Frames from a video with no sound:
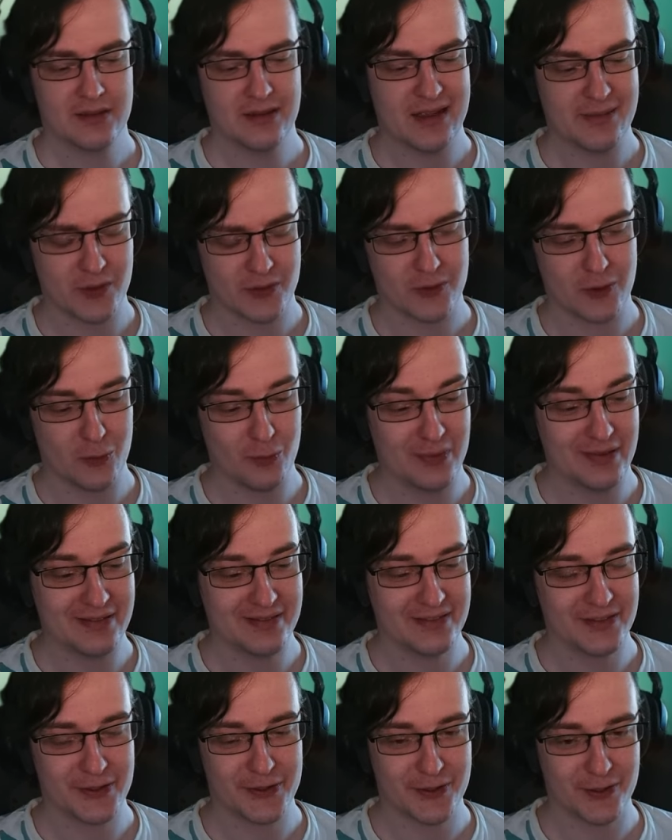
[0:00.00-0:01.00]
I'm not
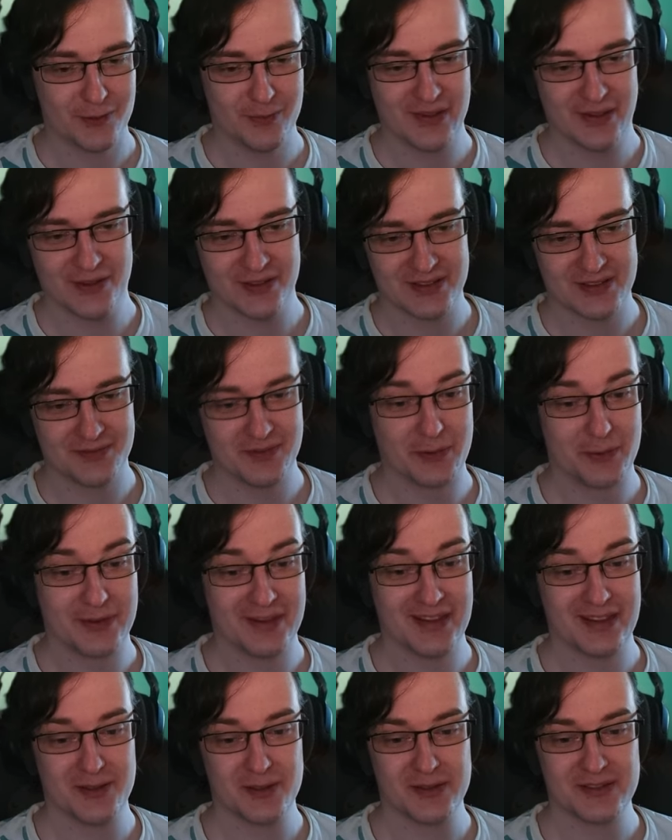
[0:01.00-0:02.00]
completely sure because when
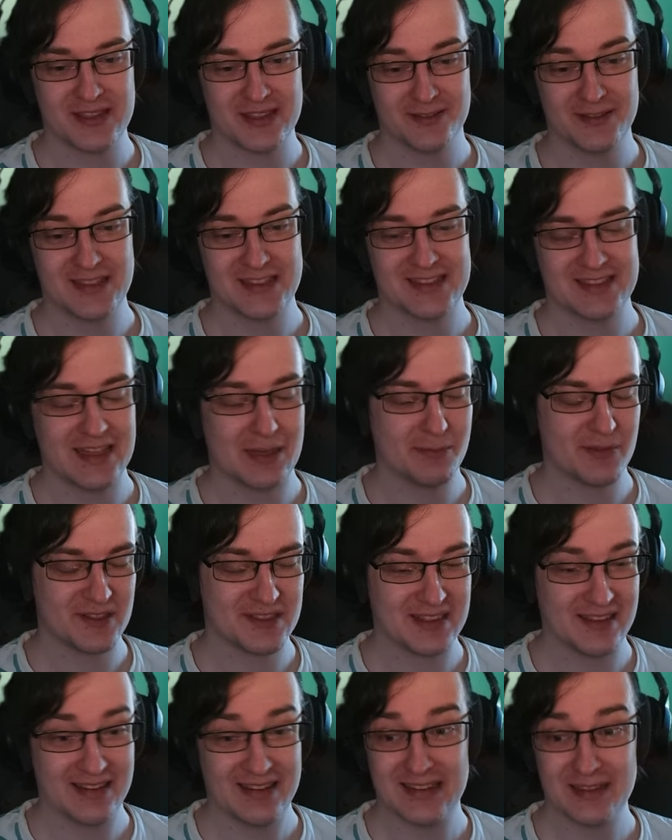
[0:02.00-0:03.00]
you're healing yourself, these
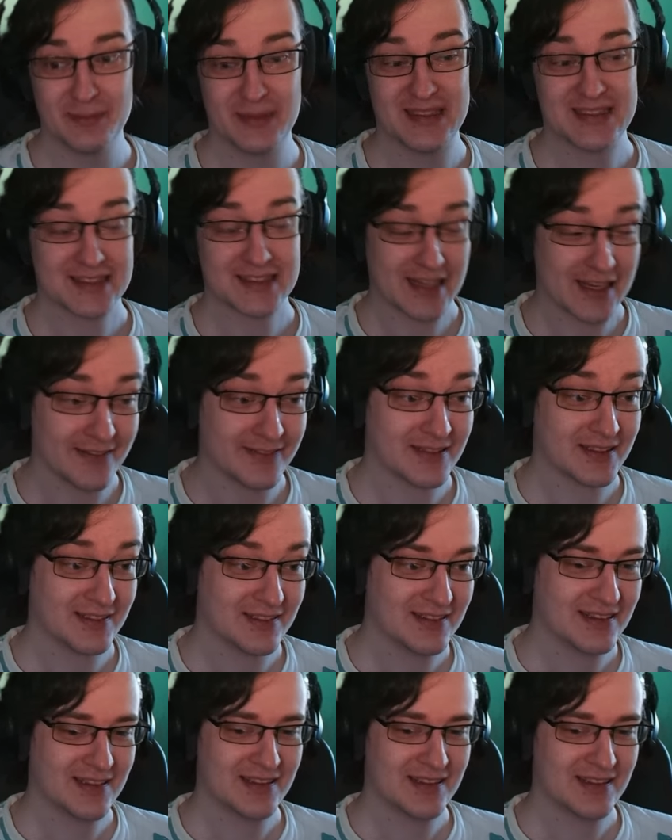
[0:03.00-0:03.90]
numbers are a little bit scuffed.